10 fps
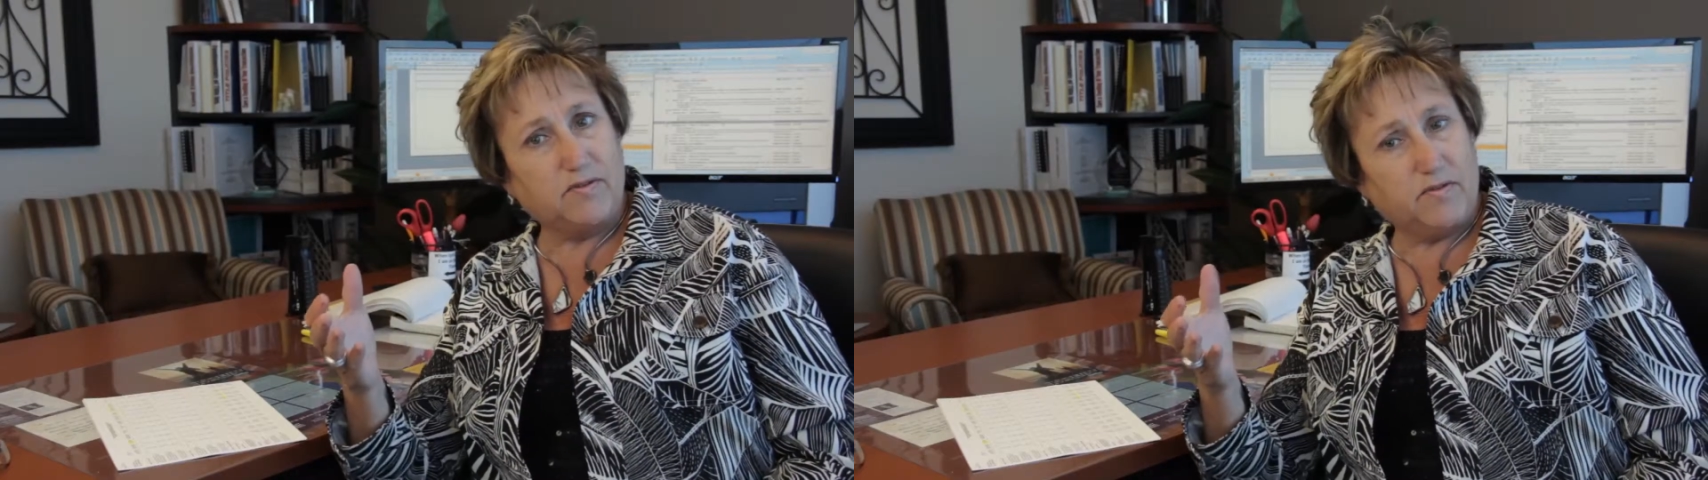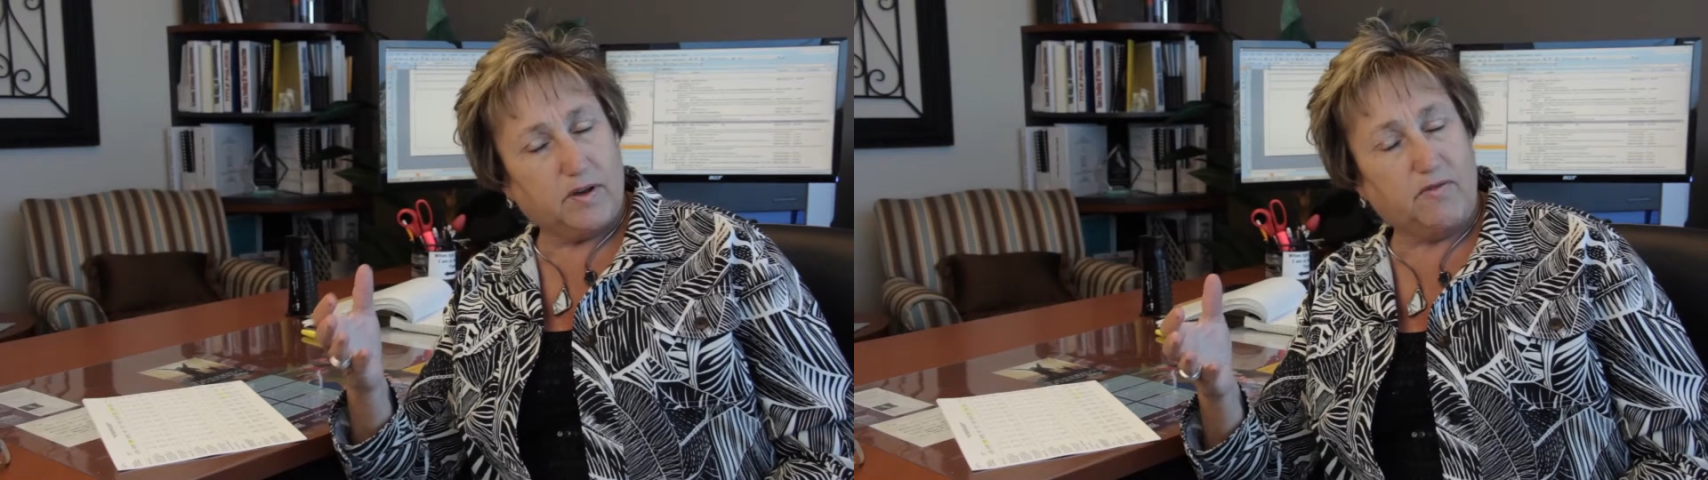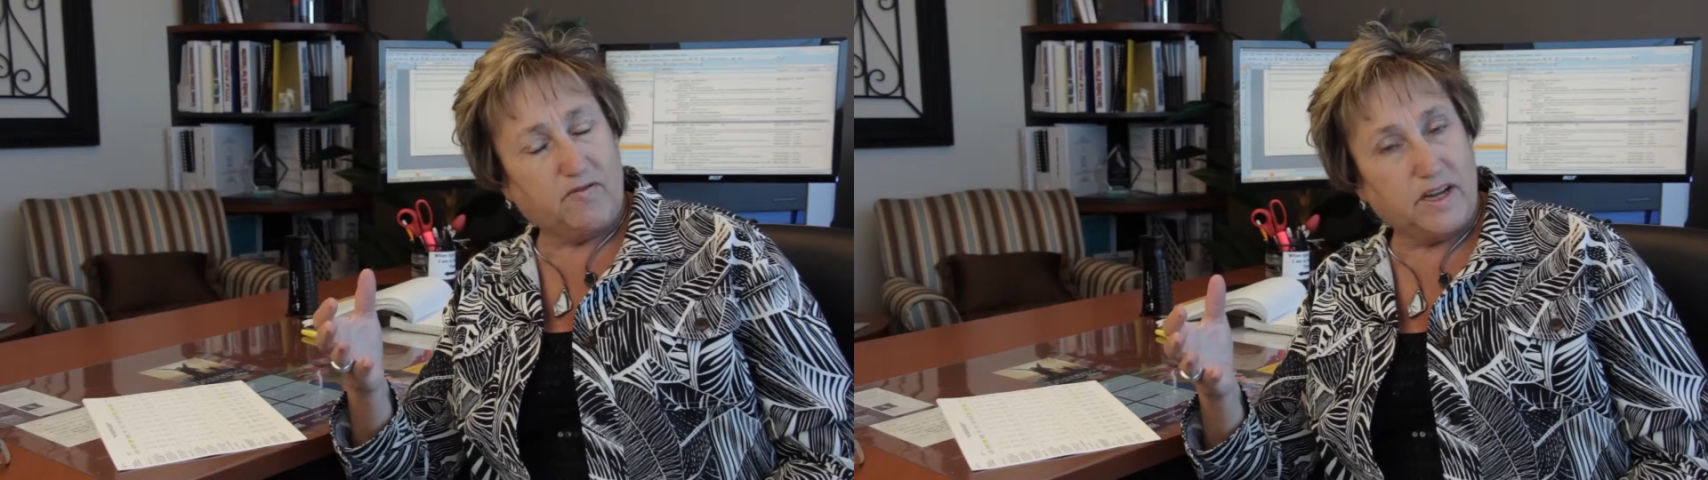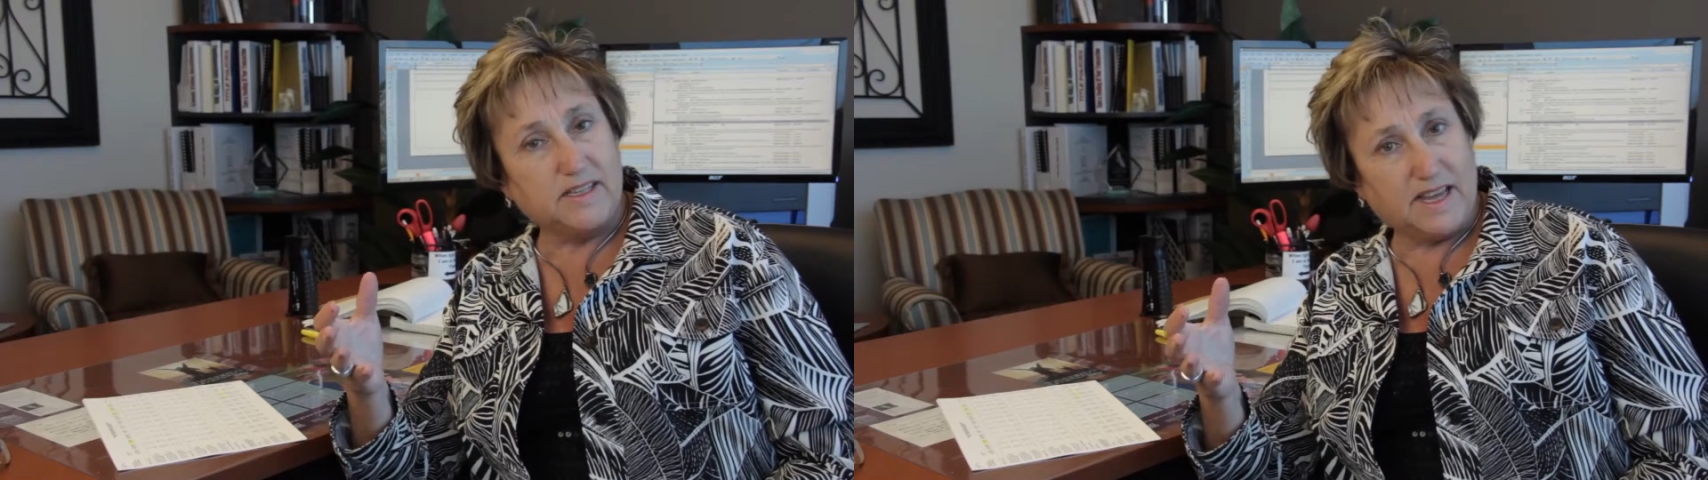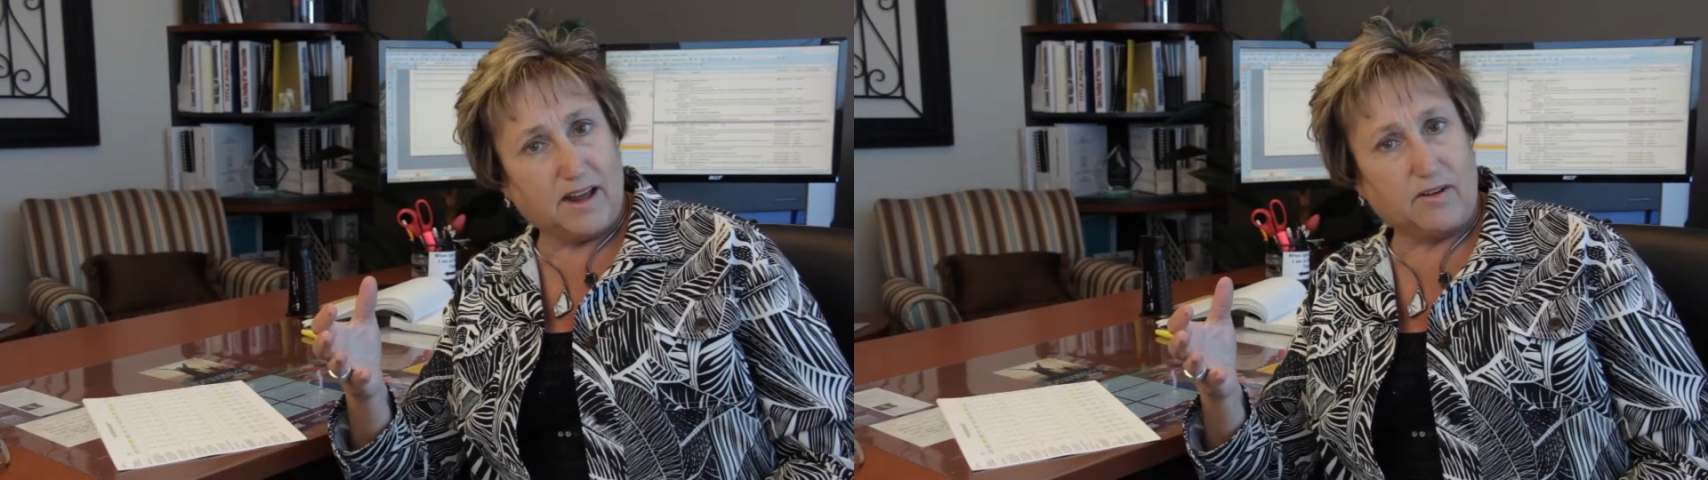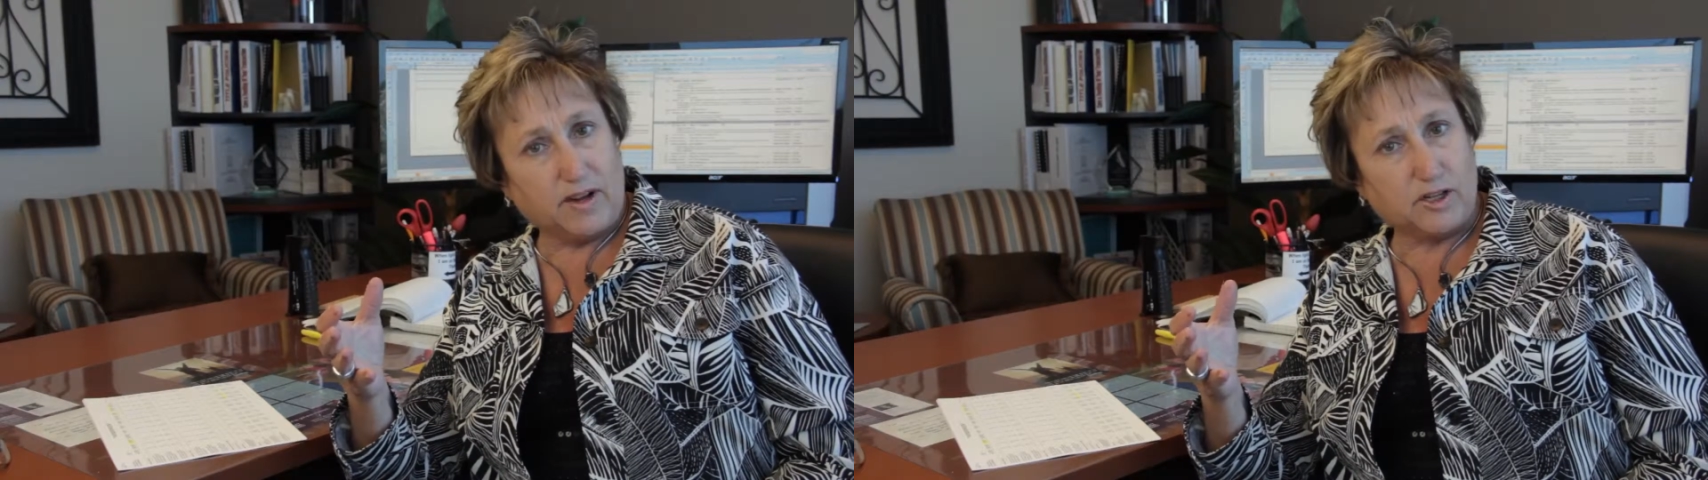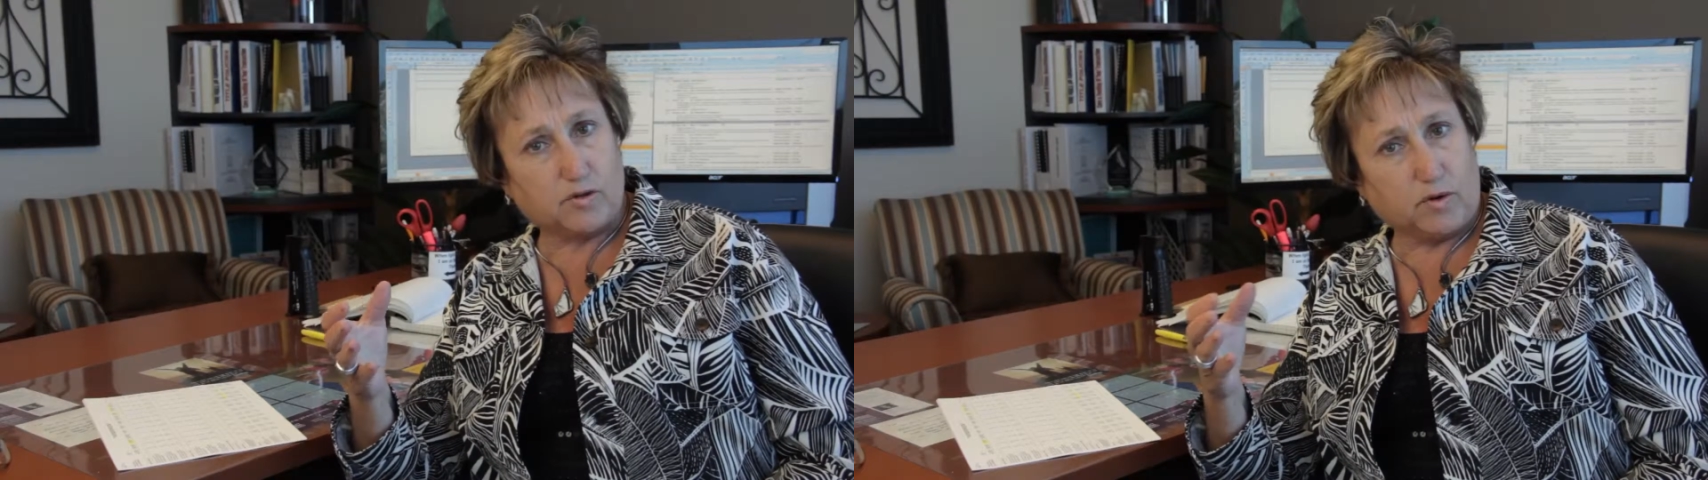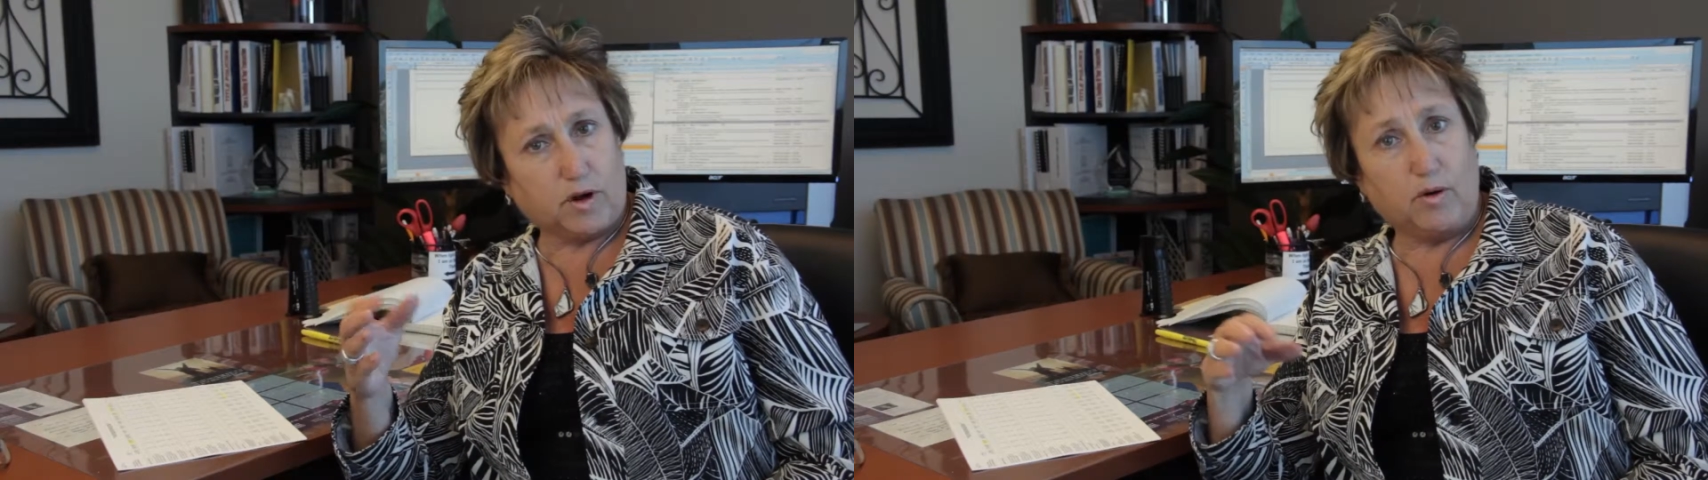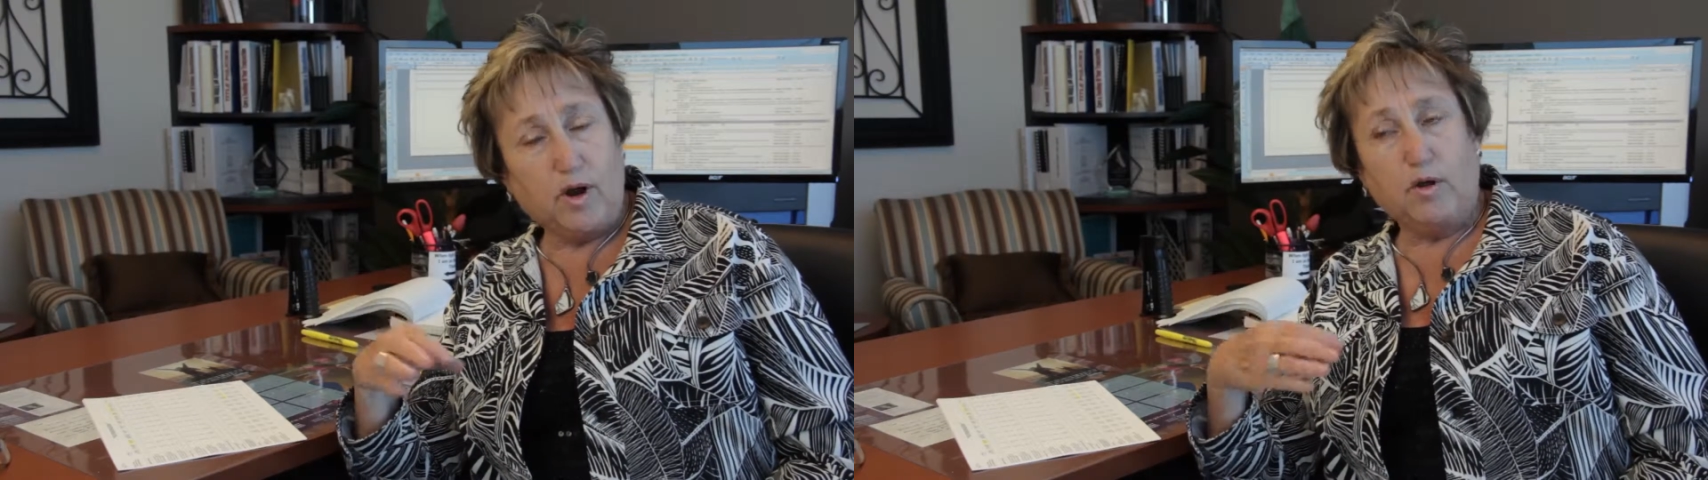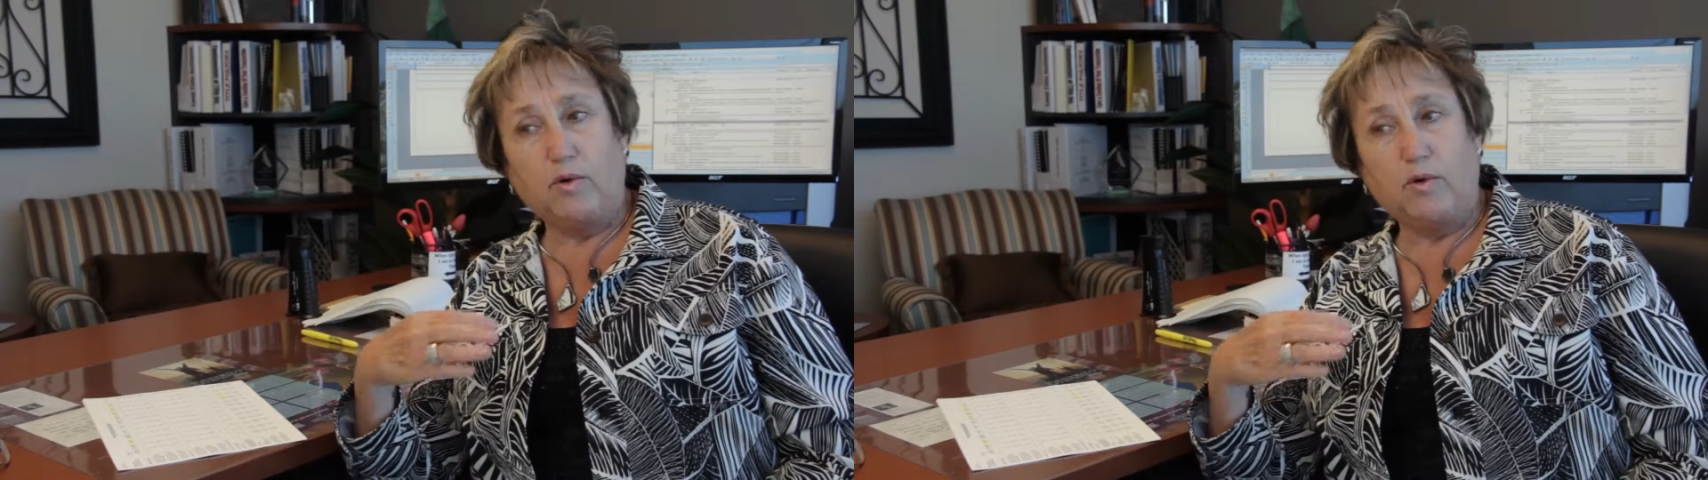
of funds out of escrow.